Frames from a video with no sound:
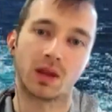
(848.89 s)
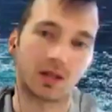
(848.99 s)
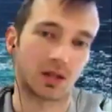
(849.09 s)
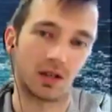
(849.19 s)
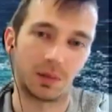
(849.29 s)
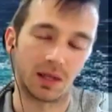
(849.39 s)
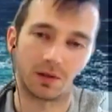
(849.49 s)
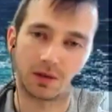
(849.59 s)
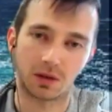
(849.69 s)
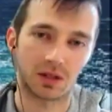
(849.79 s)
This could have been
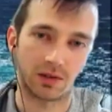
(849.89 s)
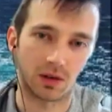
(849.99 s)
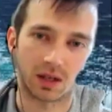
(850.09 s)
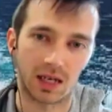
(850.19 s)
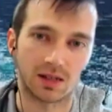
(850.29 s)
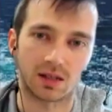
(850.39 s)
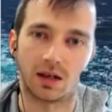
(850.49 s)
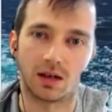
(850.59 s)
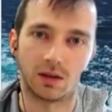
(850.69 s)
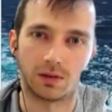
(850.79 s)
the first ever case
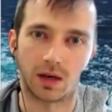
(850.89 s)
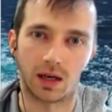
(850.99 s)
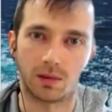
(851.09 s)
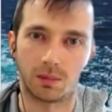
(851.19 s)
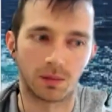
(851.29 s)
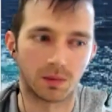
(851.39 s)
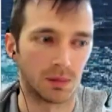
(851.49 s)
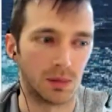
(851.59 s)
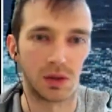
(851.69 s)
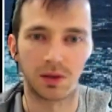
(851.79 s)
of
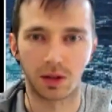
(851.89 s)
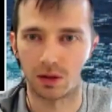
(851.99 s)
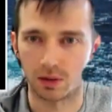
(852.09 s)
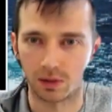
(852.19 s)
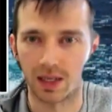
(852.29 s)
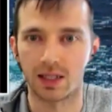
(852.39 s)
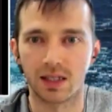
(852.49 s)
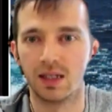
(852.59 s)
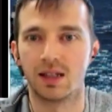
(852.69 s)
moose flu, right?